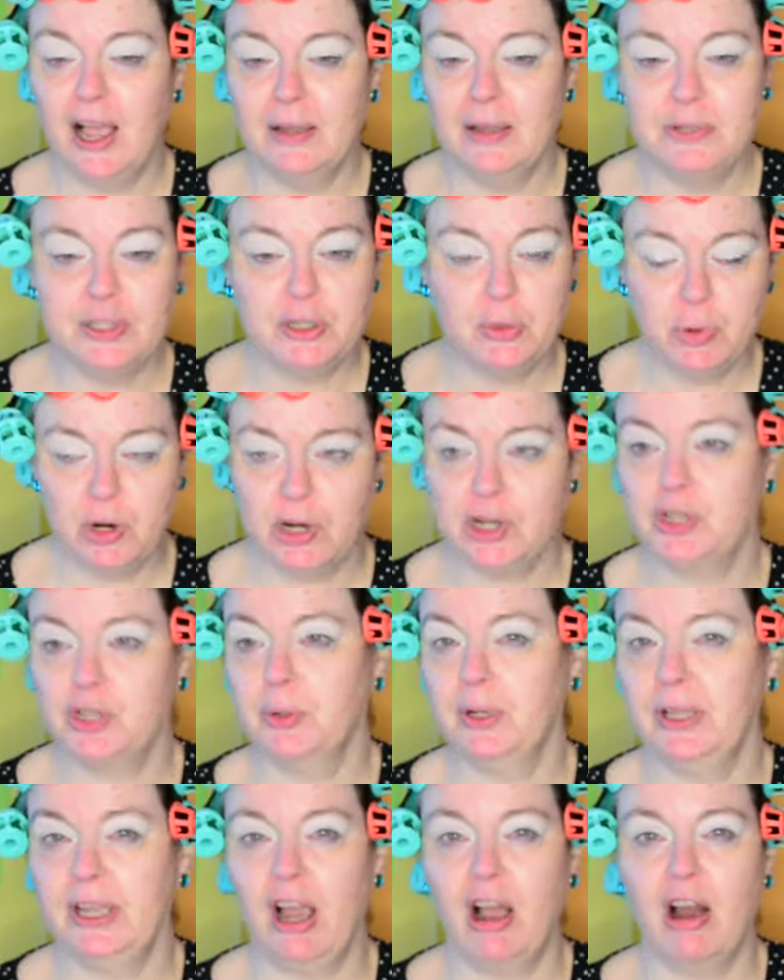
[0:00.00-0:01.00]
She works
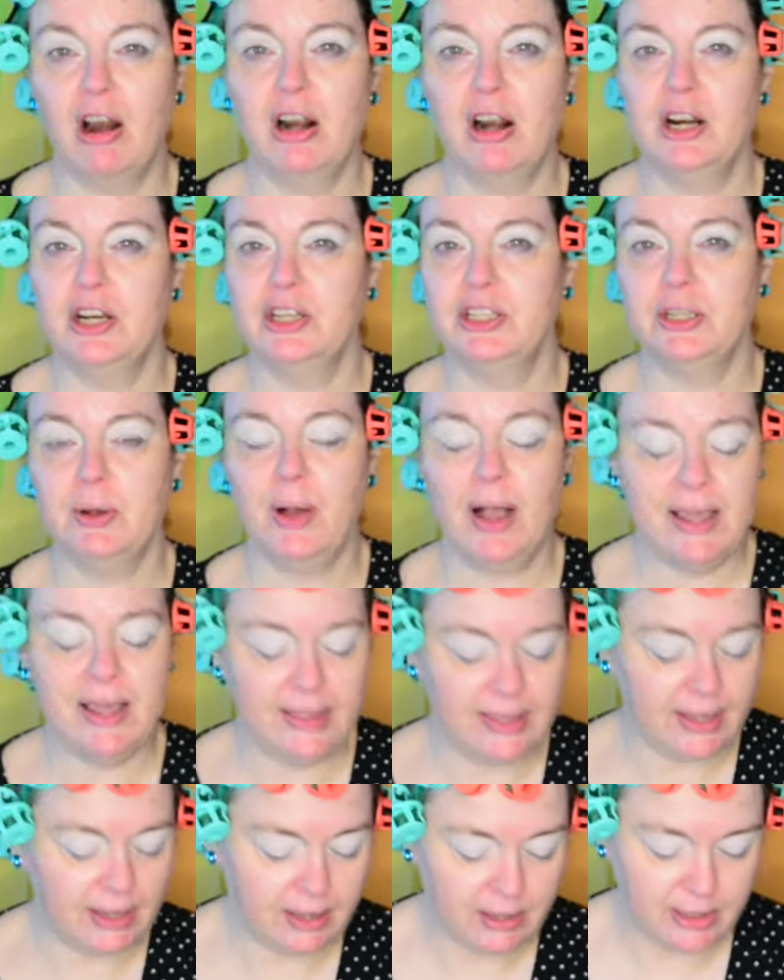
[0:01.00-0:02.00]
really hard. So I
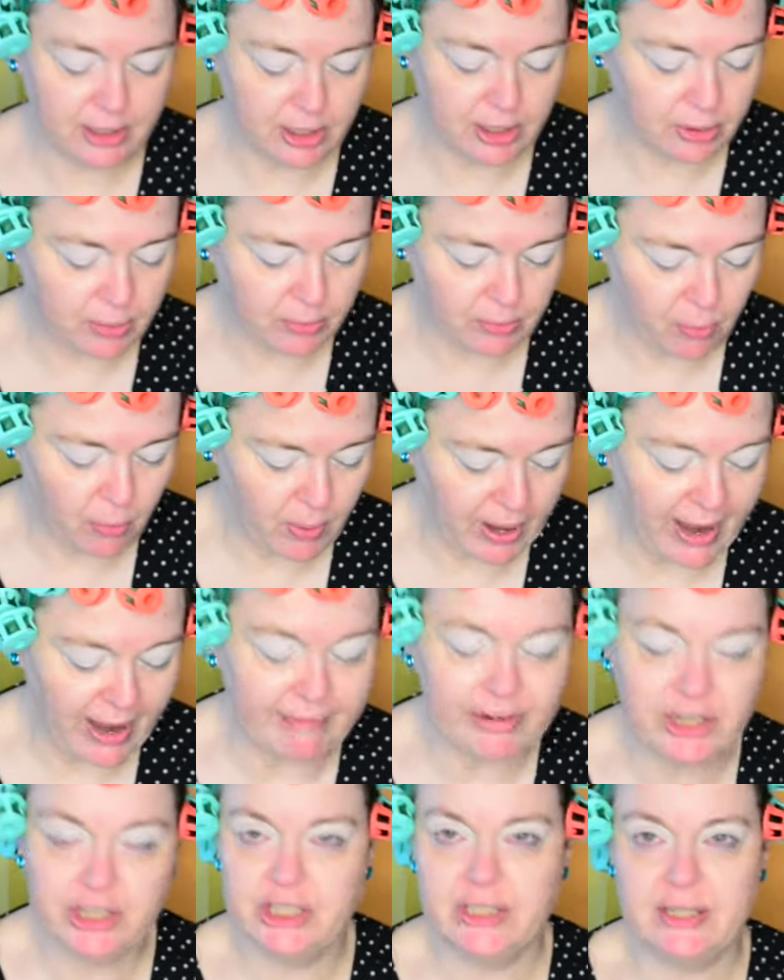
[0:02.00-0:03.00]
think, you know,
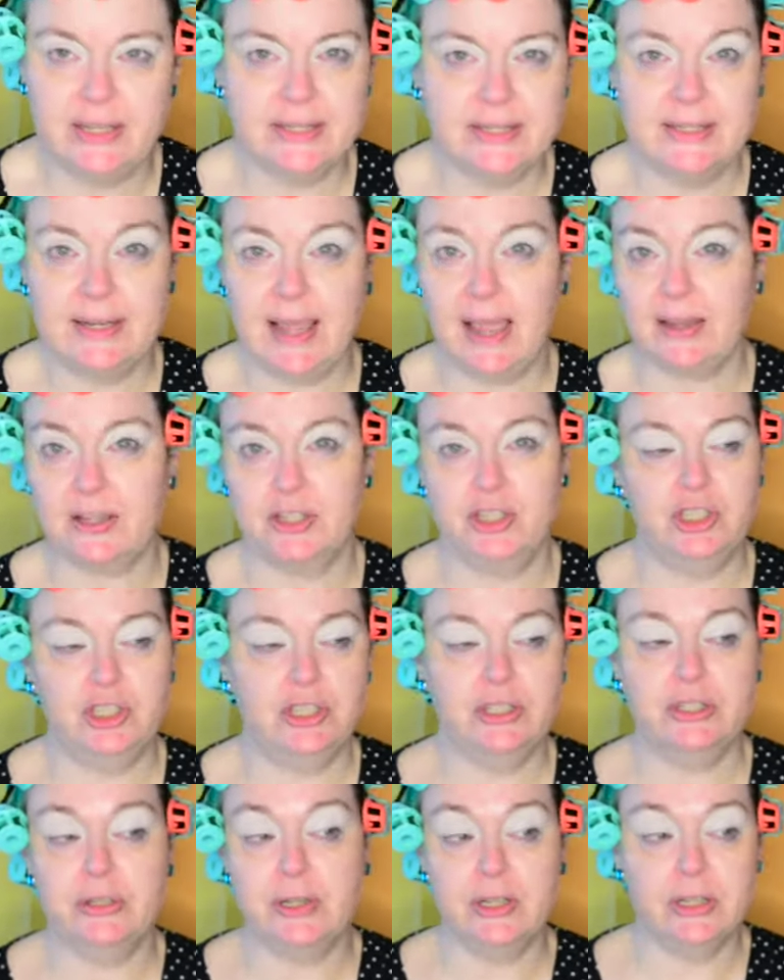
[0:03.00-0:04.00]
whatever she does next,
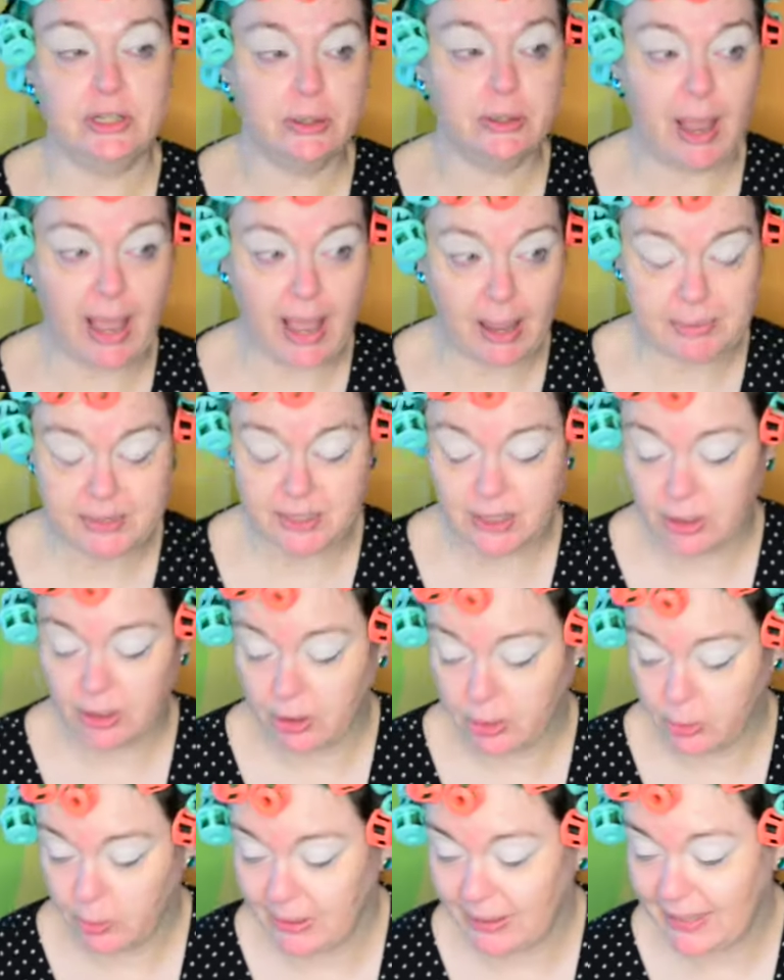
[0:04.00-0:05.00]
she's going to do
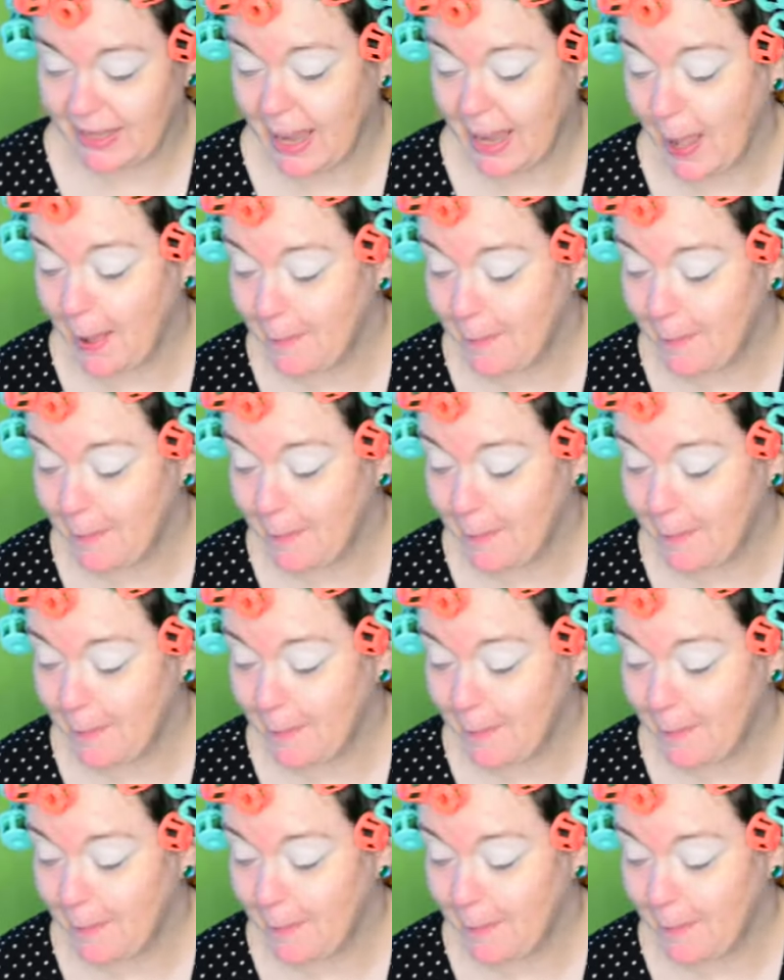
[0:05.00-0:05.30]
absolutely